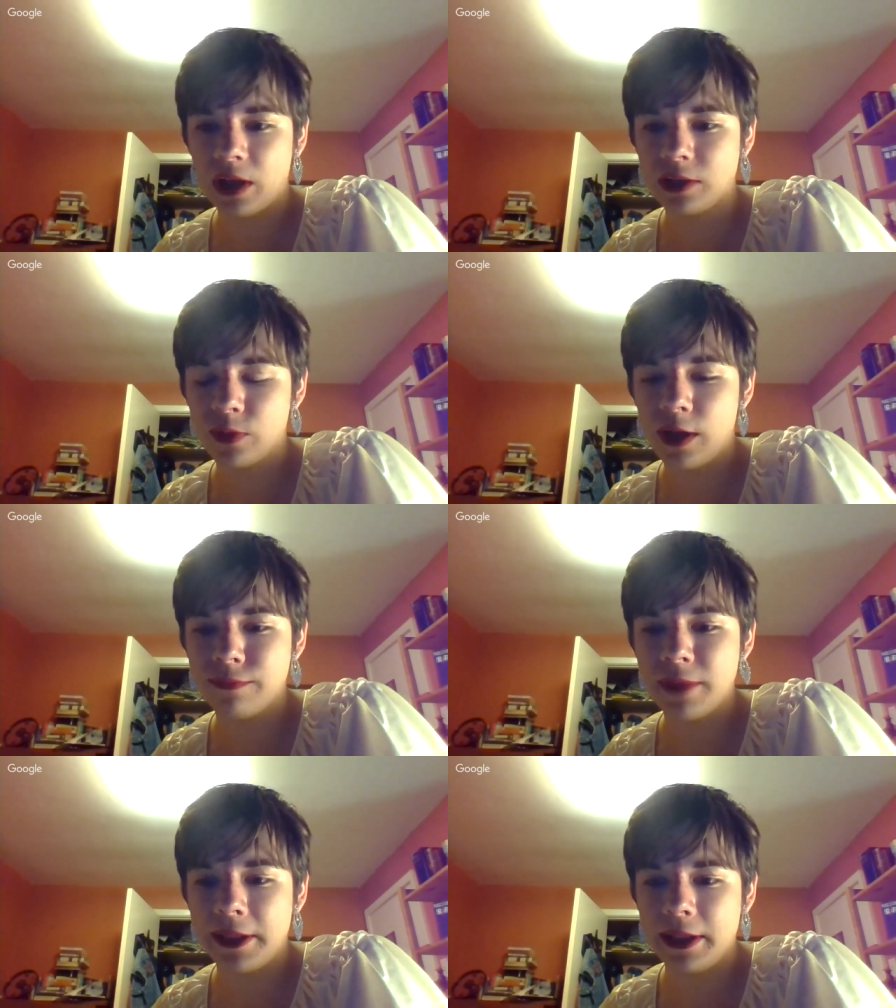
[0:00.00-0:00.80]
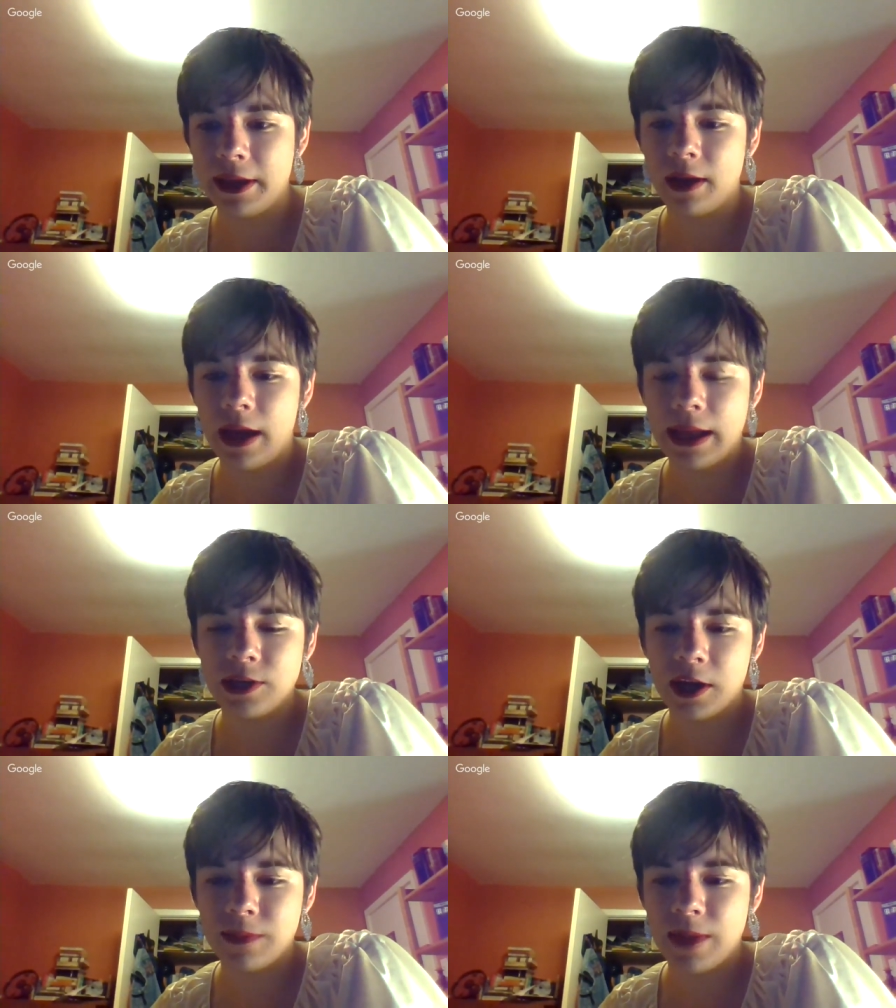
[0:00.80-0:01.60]
12 million
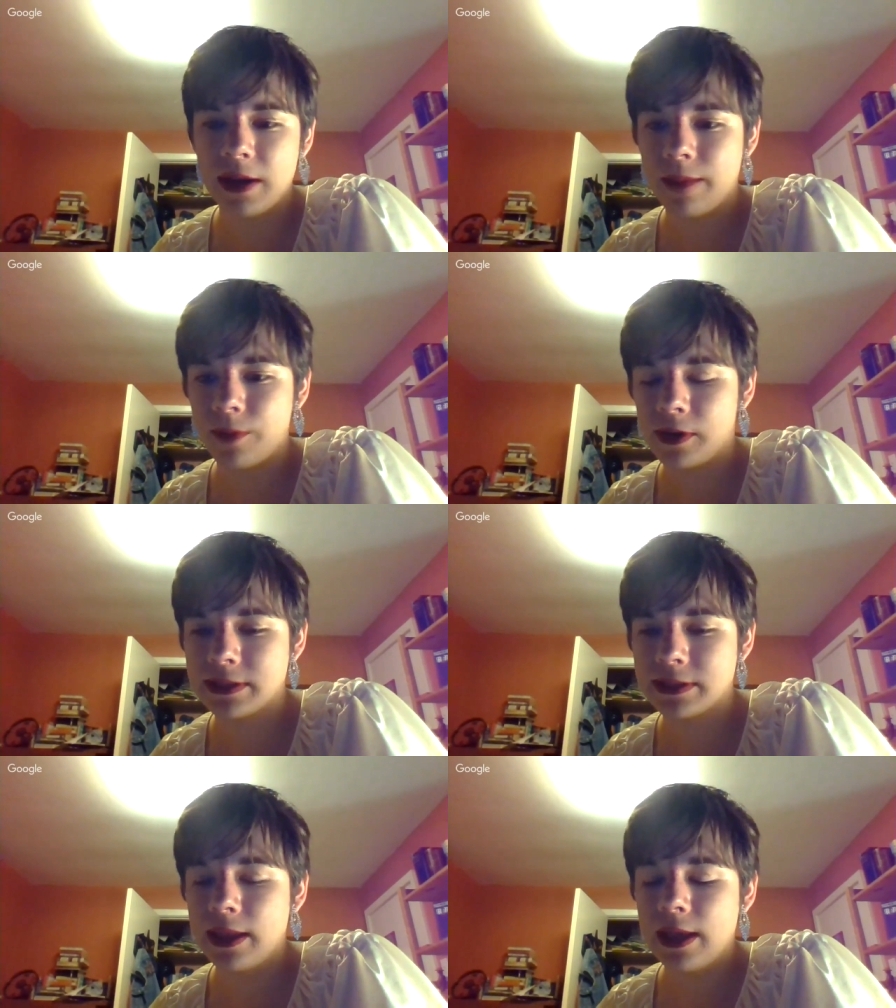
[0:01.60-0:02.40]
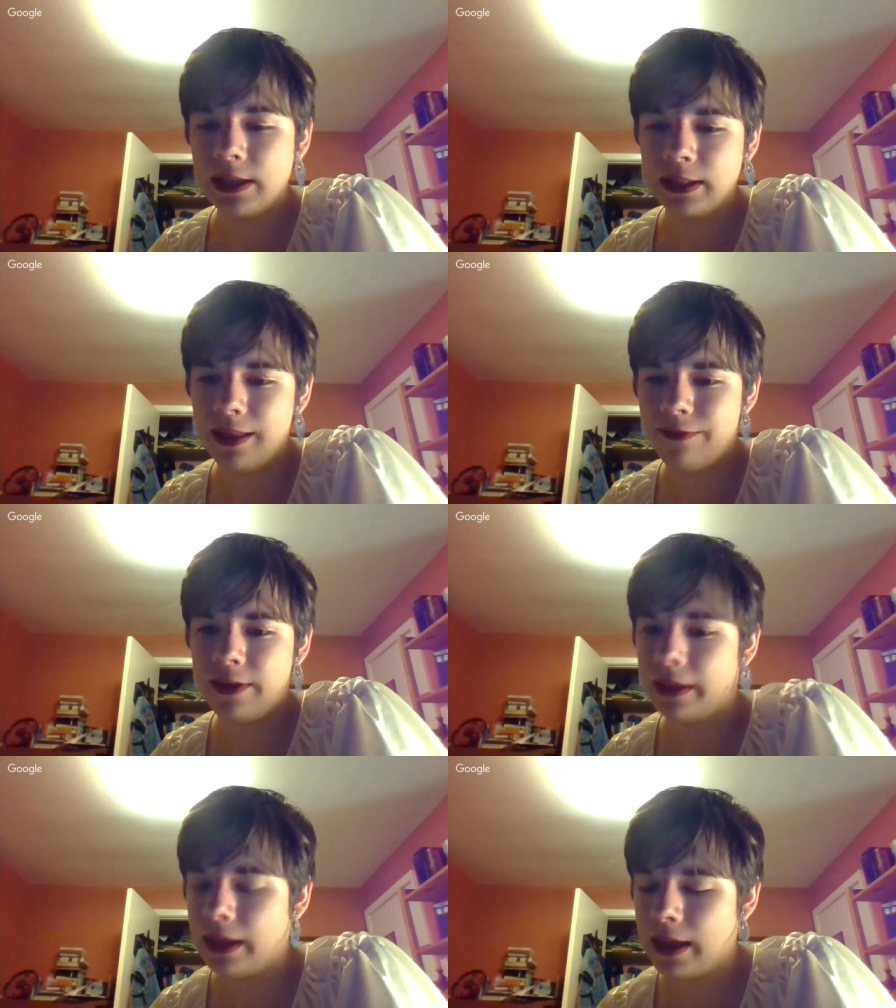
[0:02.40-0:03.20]
undocumented immigrants
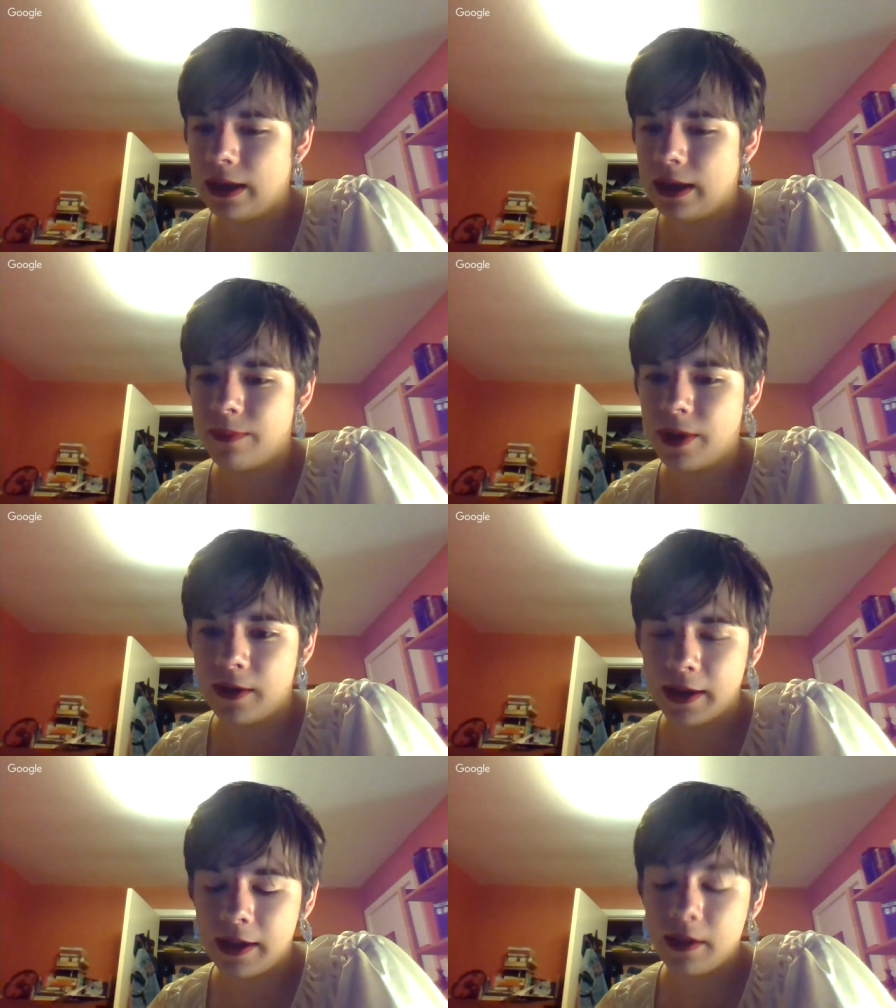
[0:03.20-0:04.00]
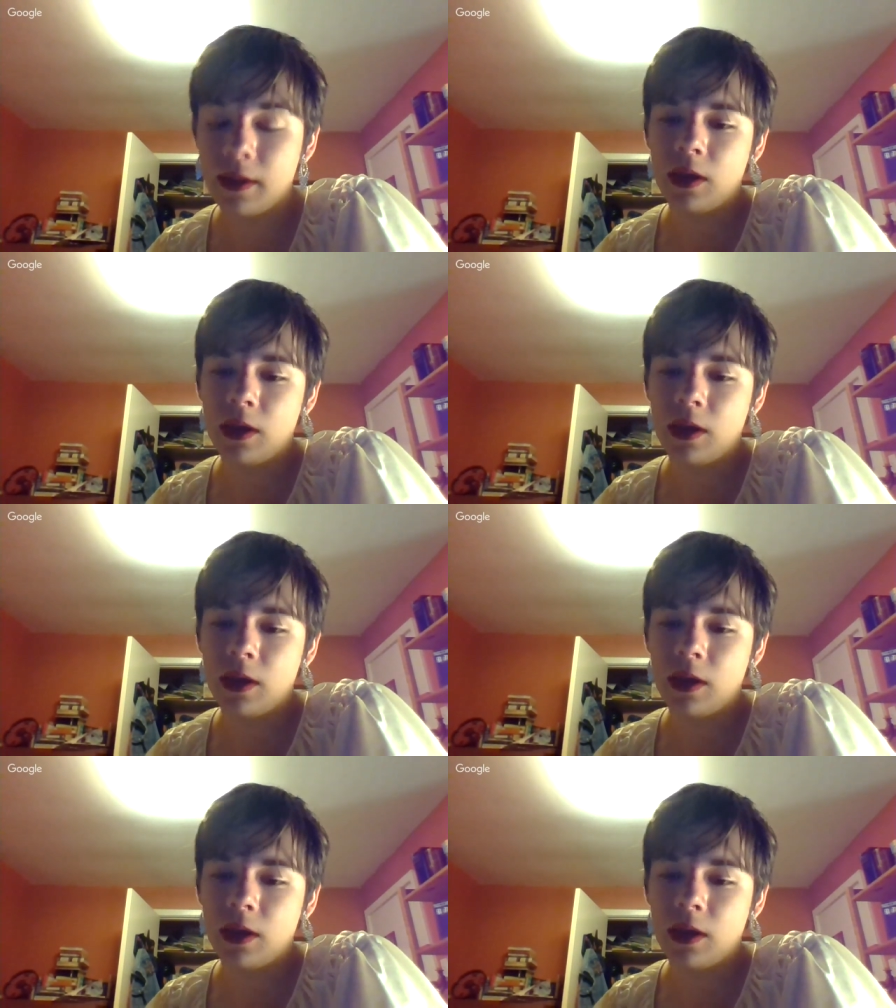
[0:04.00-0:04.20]
living in America.